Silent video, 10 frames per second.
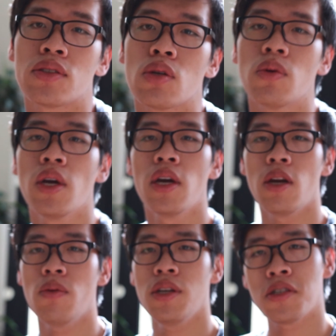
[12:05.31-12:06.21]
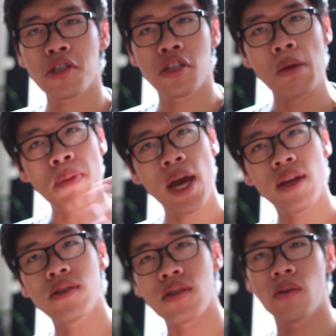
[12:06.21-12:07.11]
So it really just
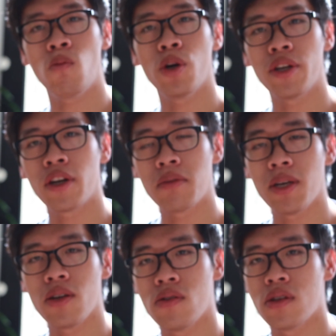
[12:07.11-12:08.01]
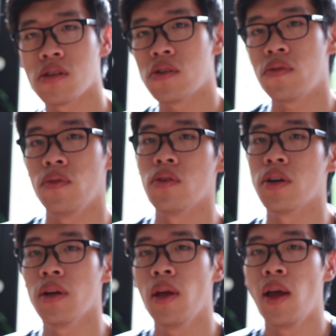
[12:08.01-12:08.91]
depends on what you're going to be using this
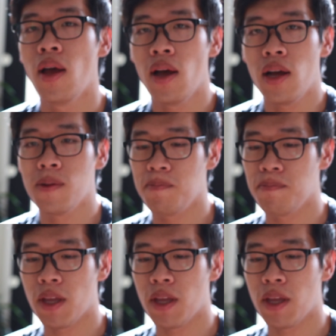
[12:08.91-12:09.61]
for.